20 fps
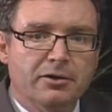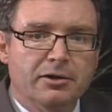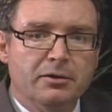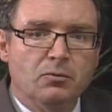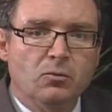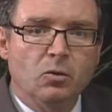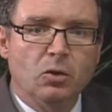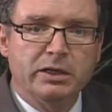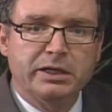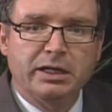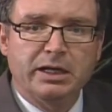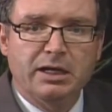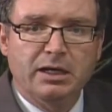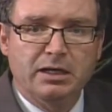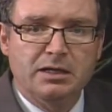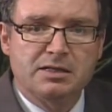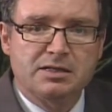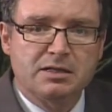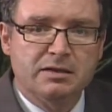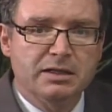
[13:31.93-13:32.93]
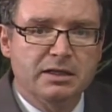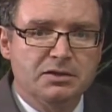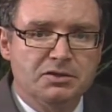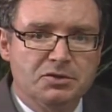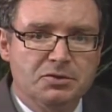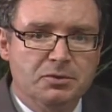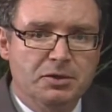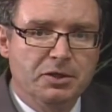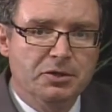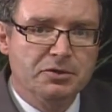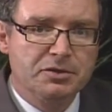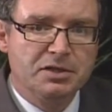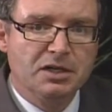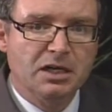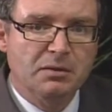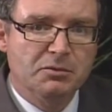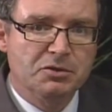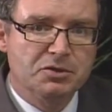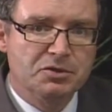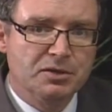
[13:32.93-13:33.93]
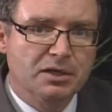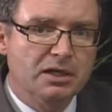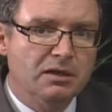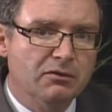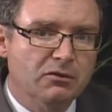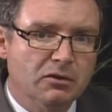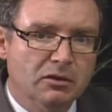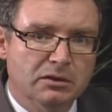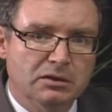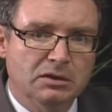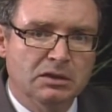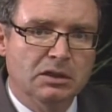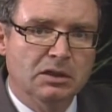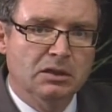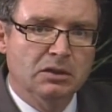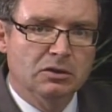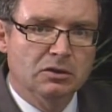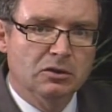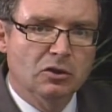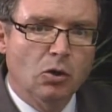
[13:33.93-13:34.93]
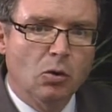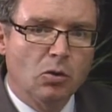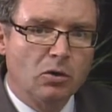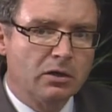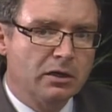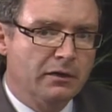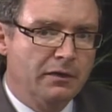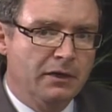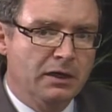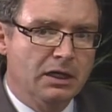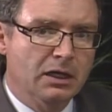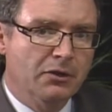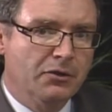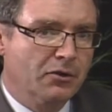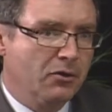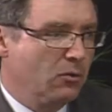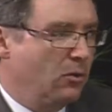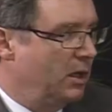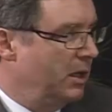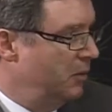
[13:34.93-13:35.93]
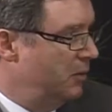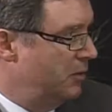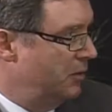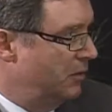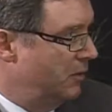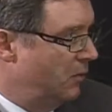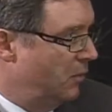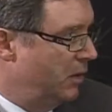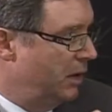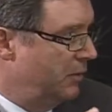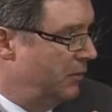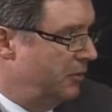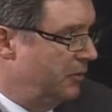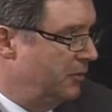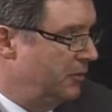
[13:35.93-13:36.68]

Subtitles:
in one case in that 2-year time of travel and lower in the other? Why would